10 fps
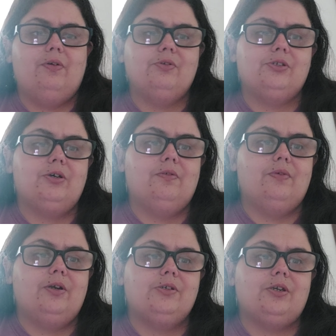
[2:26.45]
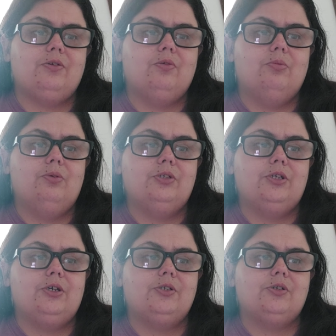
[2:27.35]
herself as a normal
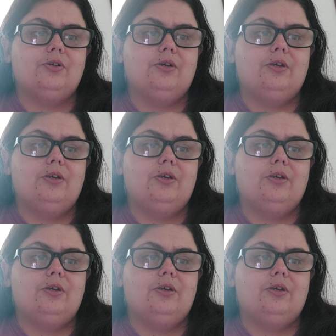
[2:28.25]
teenager,